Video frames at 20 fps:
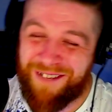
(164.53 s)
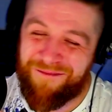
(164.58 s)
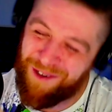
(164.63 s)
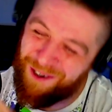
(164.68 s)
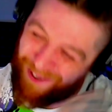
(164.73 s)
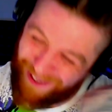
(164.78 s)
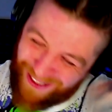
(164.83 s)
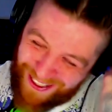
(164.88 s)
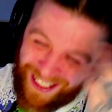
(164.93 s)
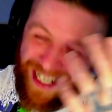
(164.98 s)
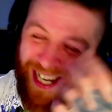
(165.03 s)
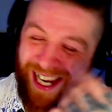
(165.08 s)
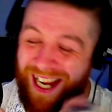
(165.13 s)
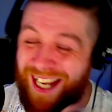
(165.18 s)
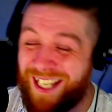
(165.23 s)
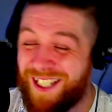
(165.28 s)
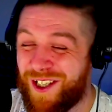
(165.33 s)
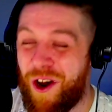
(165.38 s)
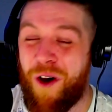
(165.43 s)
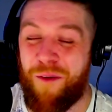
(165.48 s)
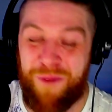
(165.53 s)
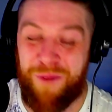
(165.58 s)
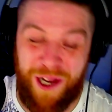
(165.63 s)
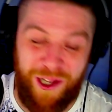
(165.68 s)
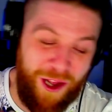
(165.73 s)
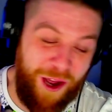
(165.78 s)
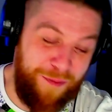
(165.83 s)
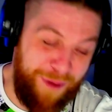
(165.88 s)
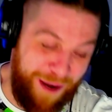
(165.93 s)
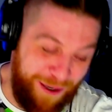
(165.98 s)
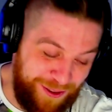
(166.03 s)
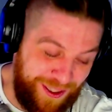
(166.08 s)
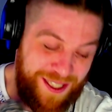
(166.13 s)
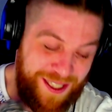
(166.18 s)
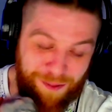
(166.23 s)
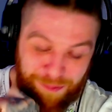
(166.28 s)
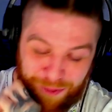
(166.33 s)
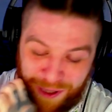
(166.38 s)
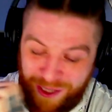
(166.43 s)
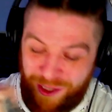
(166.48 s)
But it taught me a lot about
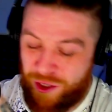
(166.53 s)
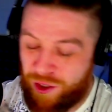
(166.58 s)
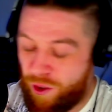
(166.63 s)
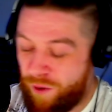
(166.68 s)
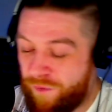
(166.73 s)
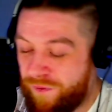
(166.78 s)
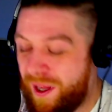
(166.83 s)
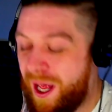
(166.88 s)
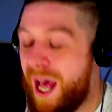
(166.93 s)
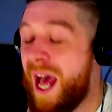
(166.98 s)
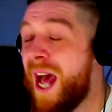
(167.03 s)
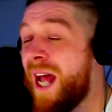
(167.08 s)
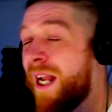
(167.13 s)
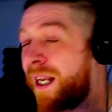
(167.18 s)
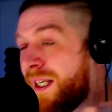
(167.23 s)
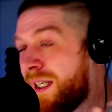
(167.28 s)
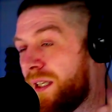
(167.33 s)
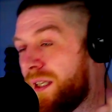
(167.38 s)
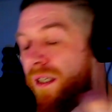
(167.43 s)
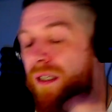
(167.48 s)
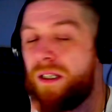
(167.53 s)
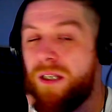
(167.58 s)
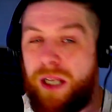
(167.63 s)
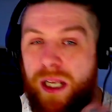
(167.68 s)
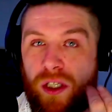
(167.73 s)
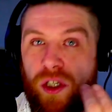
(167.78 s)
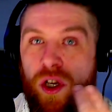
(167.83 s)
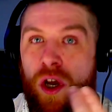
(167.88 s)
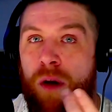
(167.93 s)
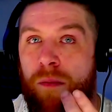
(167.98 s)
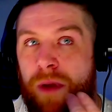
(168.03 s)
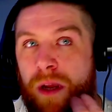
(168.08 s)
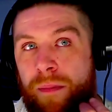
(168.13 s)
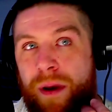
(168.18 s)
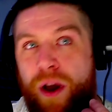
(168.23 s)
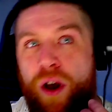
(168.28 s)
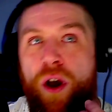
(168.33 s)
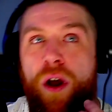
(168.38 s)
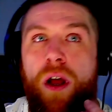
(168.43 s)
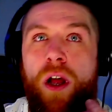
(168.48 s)
discipline and stuff like that. And it taught me a
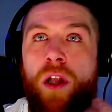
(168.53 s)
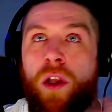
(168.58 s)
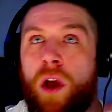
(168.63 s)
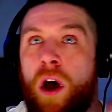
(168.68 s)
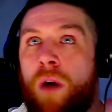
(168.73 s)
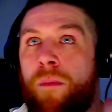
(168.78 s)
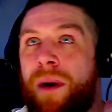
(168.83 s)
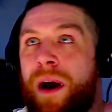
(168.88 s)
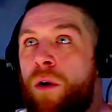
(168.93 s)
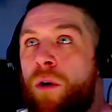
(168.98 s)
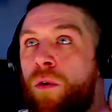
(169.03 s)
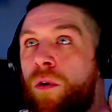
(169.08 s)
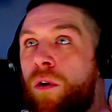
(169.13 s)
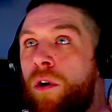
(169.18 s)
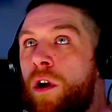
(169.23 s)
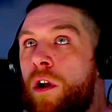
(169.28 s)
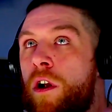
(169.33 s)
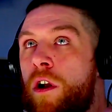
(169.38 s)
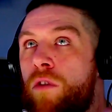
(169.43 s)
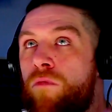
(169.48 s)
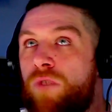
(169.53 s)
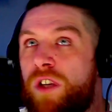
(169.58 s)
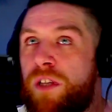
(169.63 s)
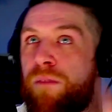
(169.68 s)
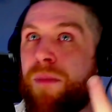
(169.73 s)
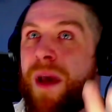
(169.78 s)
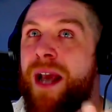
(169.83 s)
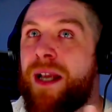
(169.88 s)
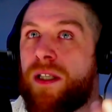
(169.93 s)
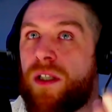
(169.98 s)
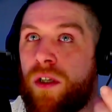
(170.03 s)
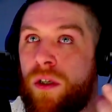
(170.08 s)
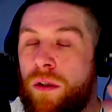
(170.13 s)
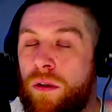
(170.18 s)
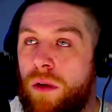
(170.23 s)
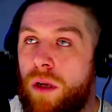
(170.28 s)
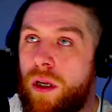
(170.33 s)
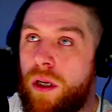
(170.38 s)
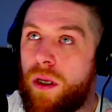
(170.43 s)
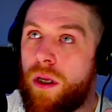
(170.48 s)
lot about respect and